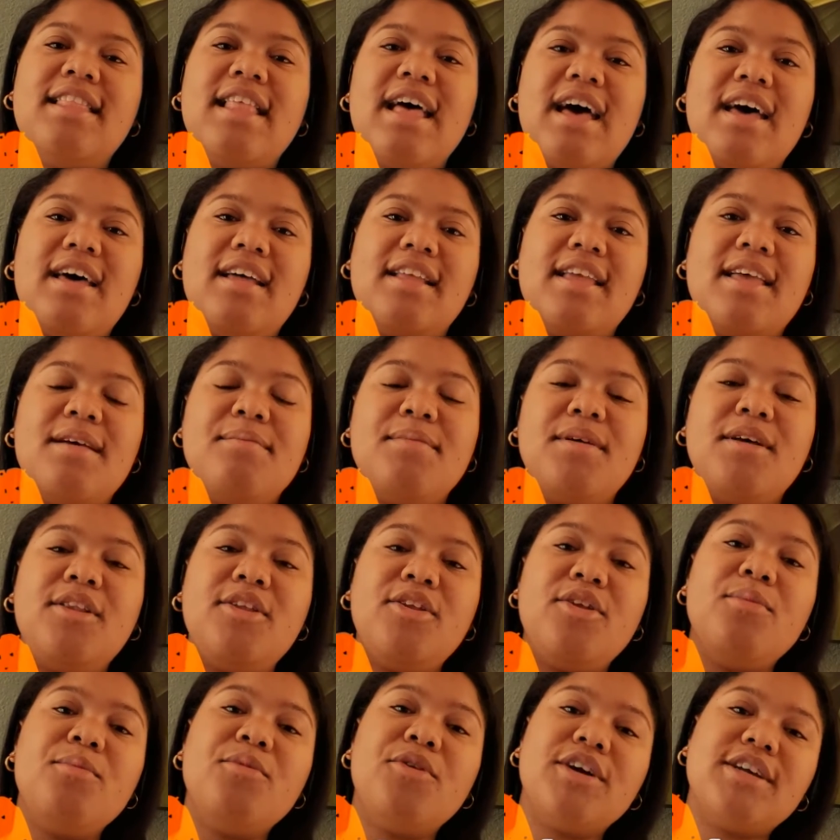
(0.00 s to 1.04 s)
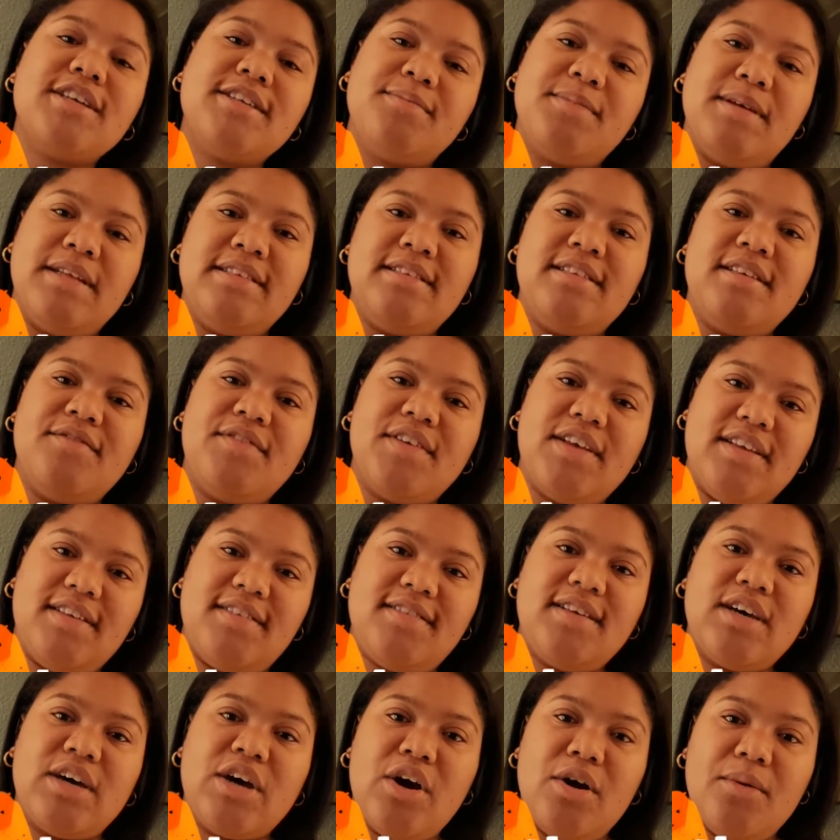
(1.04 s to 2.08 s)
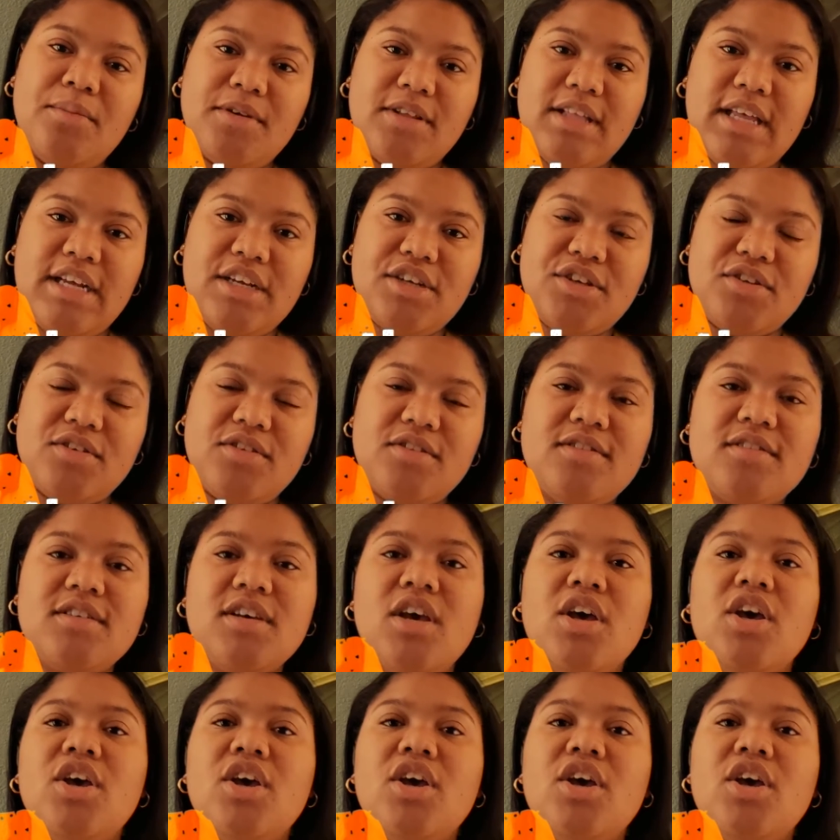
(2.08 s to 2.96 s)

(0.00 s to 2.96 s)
that can be a little more expensive is accommodations.